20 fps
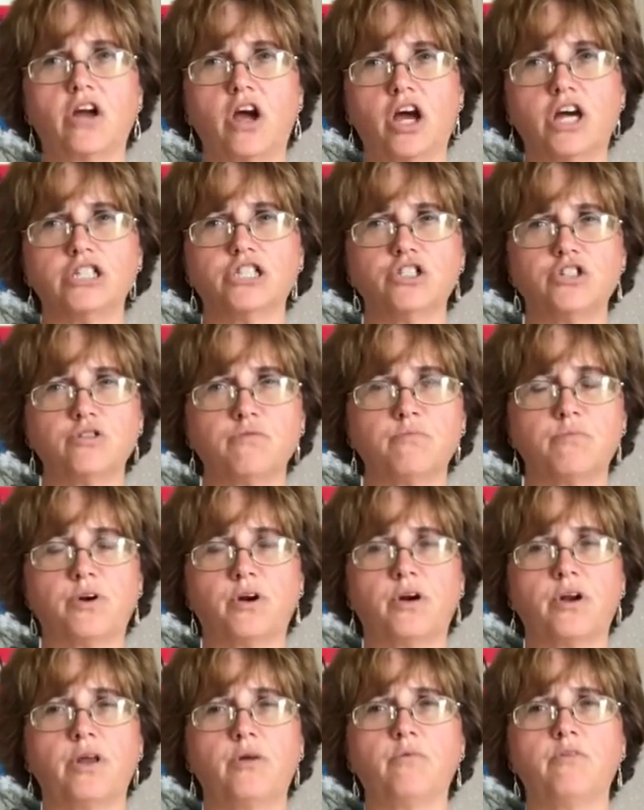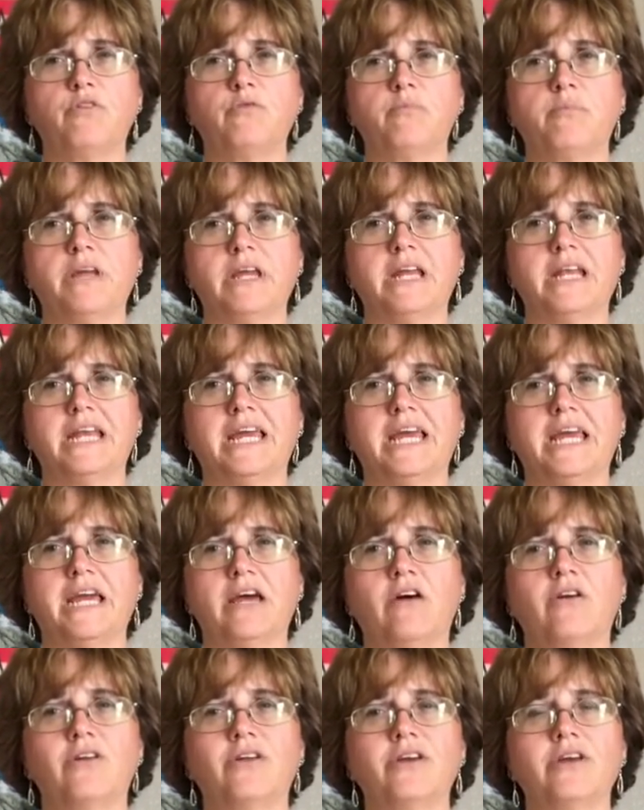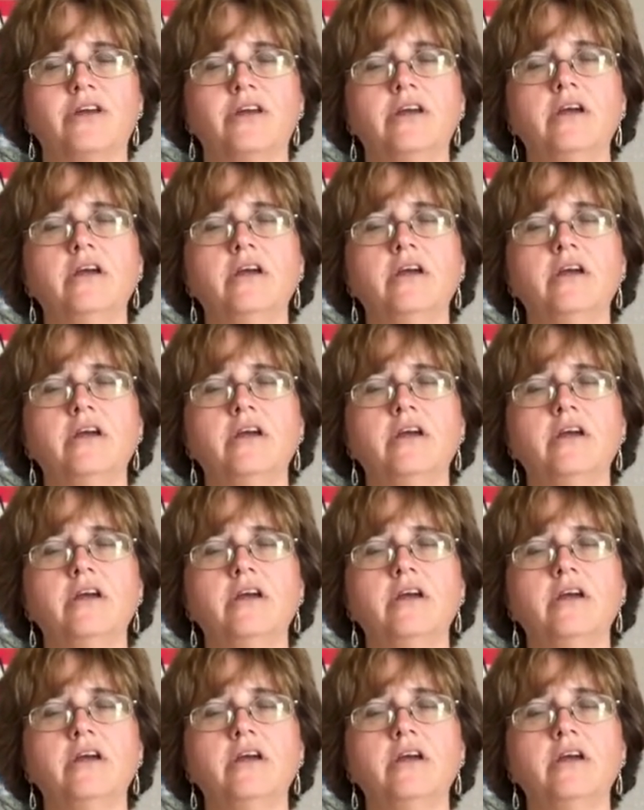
costume party, was being held,